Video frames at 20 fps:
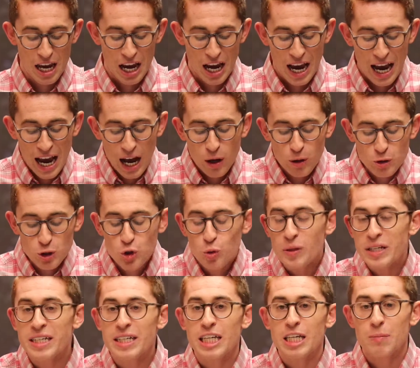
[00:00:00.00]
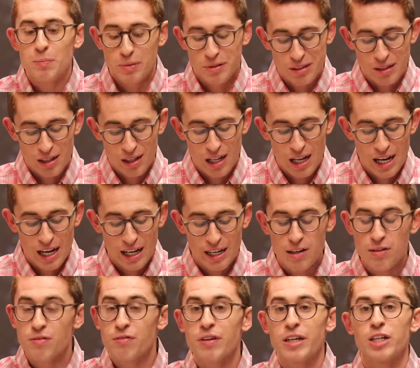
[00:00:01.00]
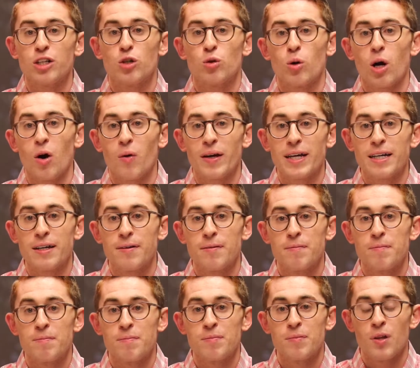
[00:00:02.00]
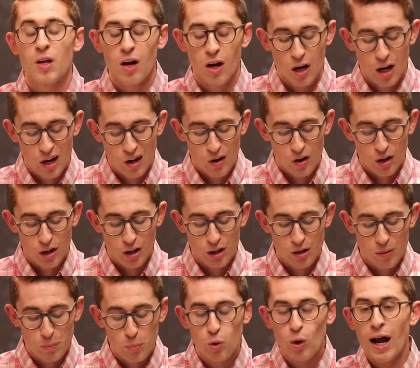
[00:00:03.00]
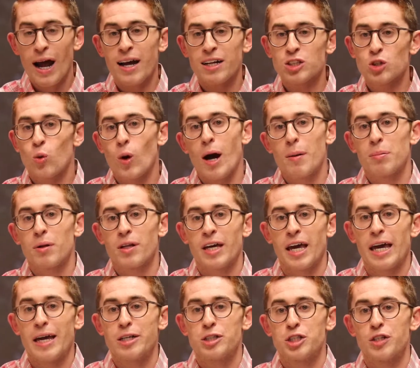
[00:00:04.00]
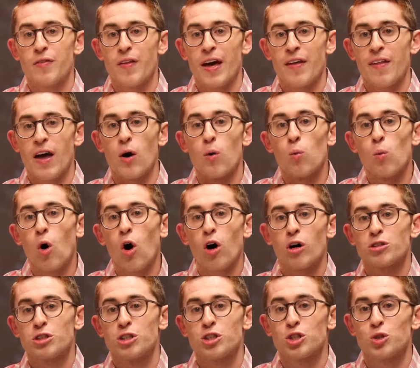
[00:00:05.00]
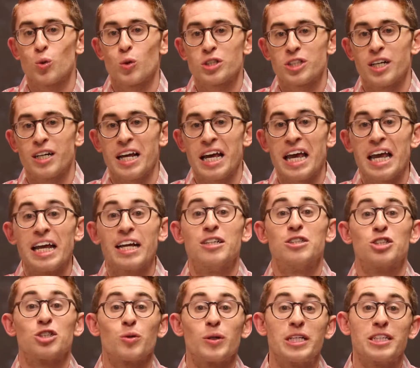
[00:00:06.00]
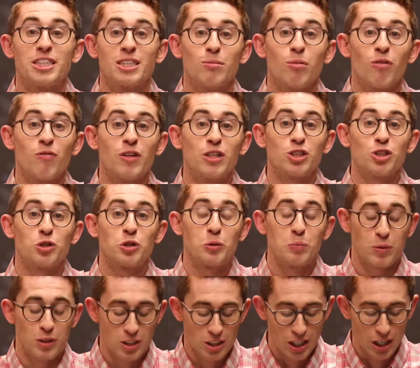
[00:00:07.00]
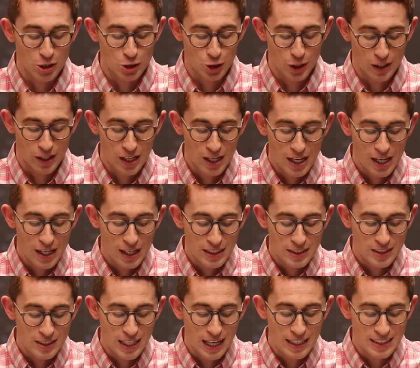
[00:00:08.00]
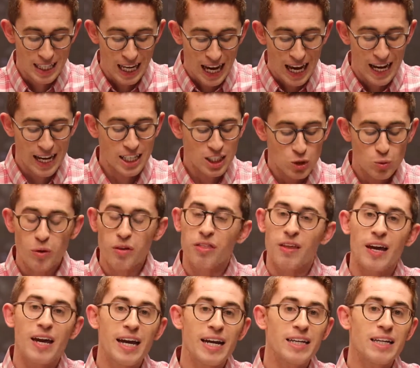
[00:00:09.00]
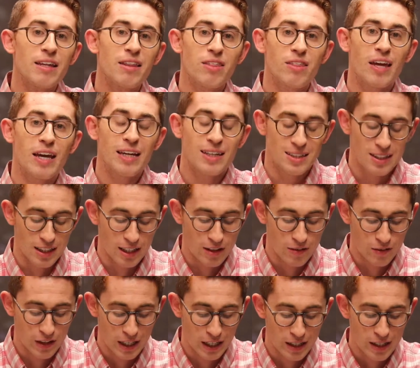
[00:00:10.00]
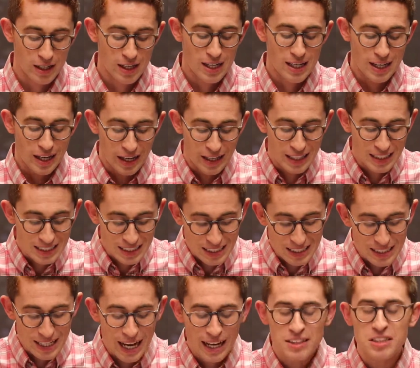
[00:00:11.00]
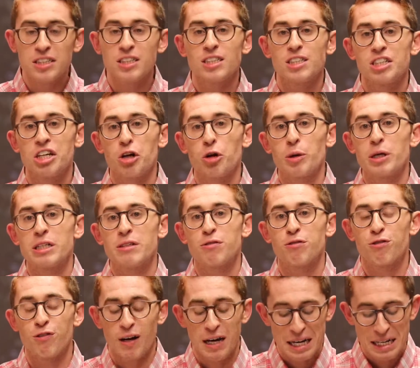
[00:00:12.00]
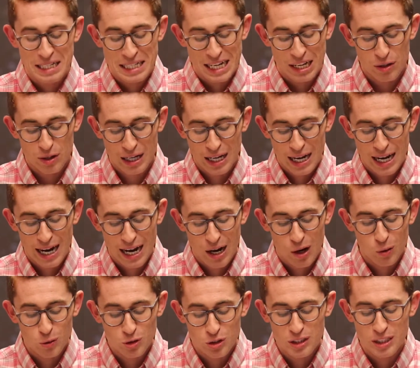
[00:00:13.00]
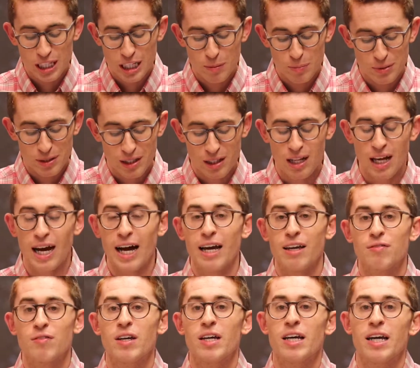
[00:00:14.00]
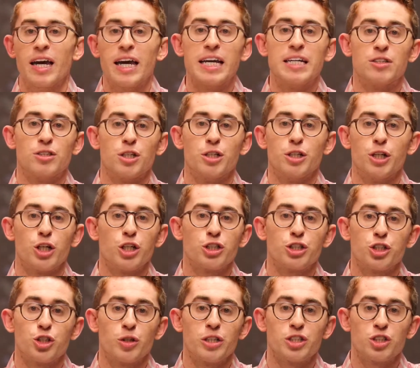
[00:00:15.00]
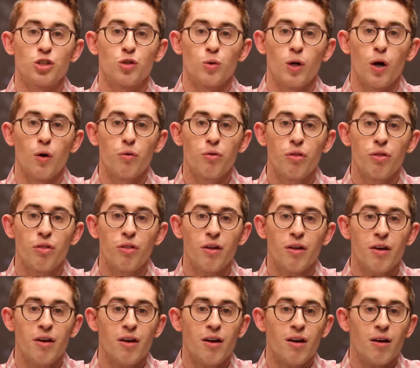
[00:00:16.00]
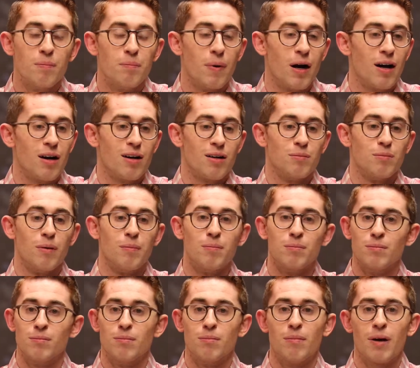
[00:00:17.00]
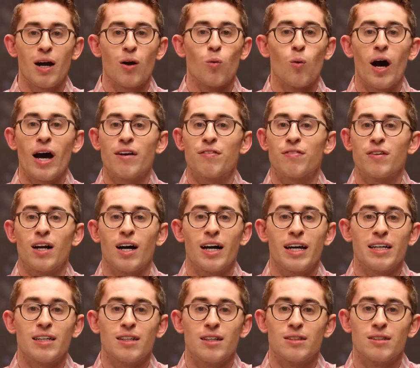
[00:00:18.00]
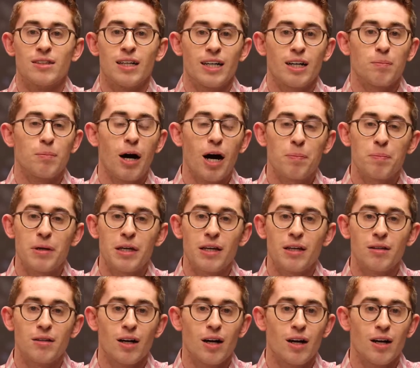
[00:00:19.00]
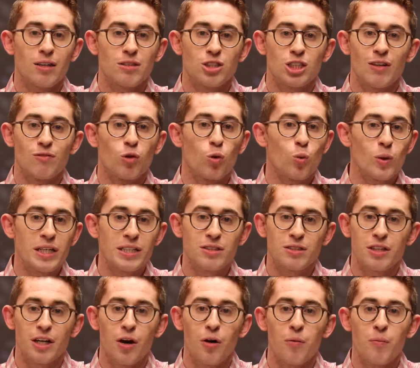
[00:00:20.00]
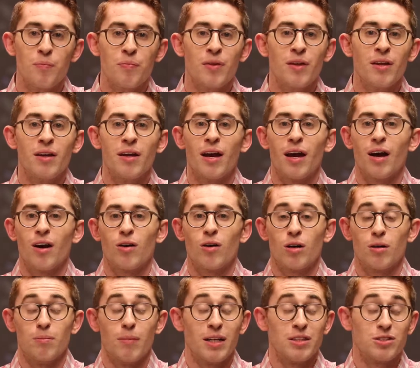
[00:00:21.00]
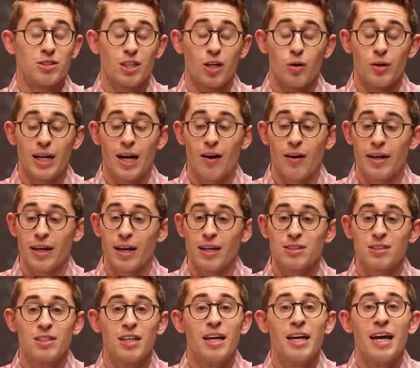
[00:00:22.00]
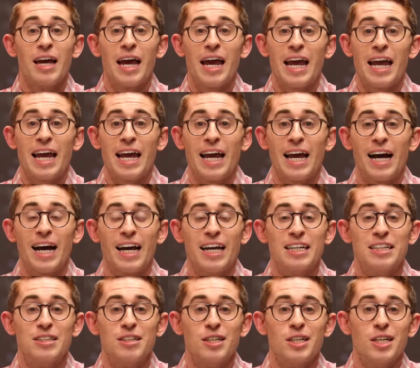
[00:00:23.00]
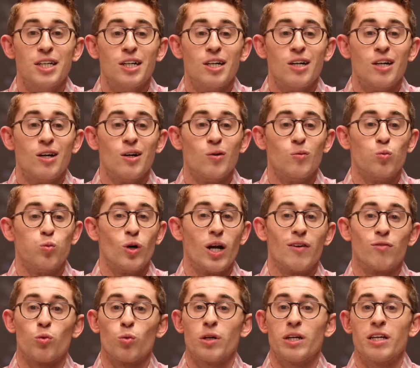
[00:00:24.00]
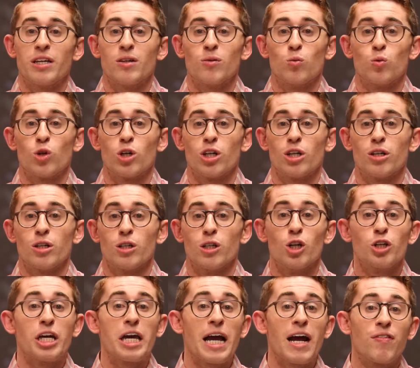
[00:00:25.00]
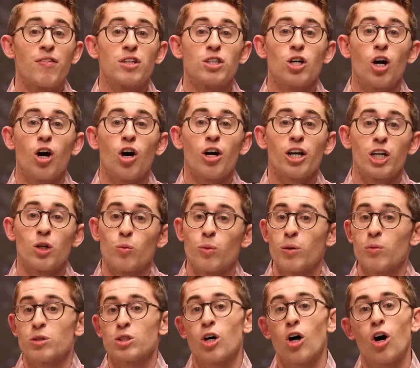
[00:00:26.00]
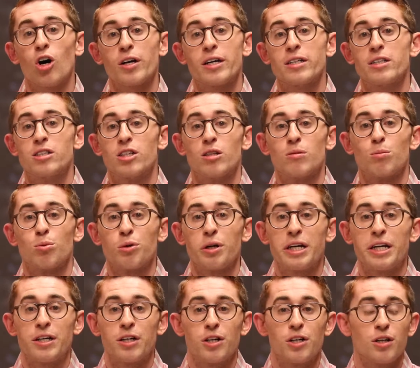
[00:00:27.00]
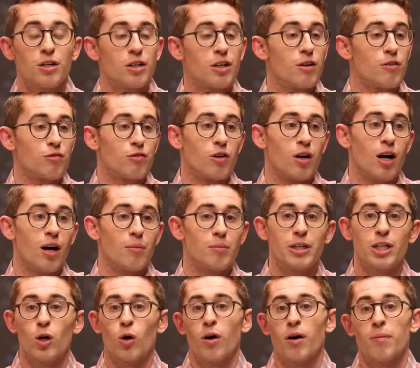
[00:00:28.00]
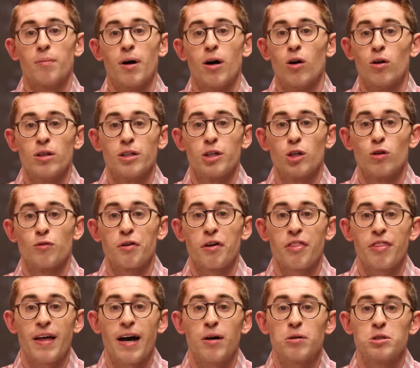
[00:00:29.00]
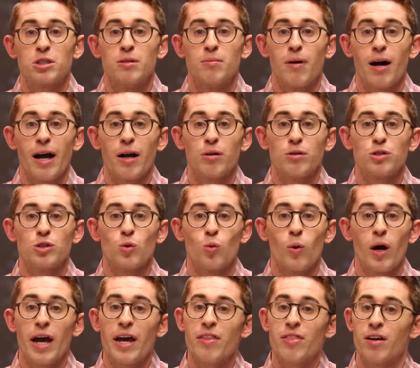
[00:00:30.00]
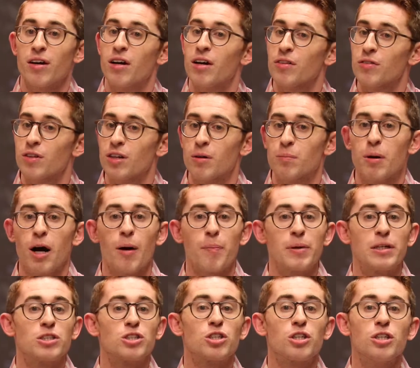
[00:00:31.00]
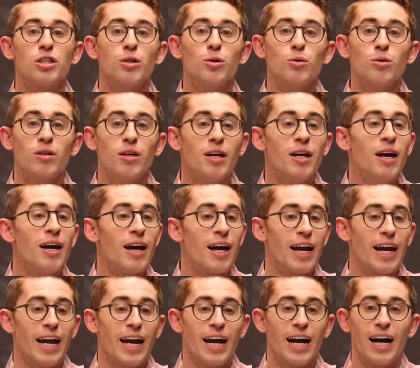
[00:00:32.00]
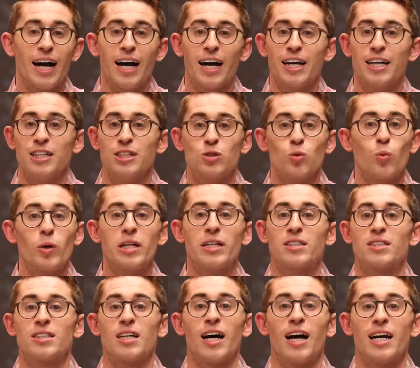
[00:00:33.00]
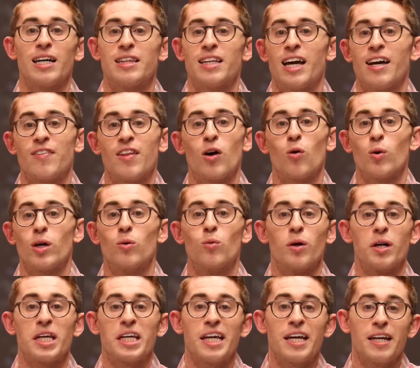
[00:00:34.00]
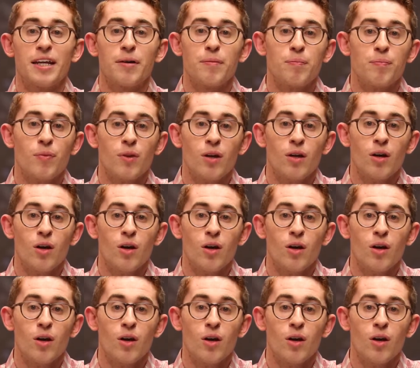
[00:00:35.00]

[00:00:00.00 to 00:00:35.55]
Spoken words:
How do we keep it alive and growing? Our practical application that walks us towards kind of answering some of this group discussion says, as with anything living, it is necessary to find out how to keep it alive and to nurture its growth. My wife and I got a puppy several weeks ago, or months ago now, I guess. And whenever we were looking at the dog and we were talking to the breeder from, a little over 1,000 miles away, the puppy's cute, and we decide that we want to get it.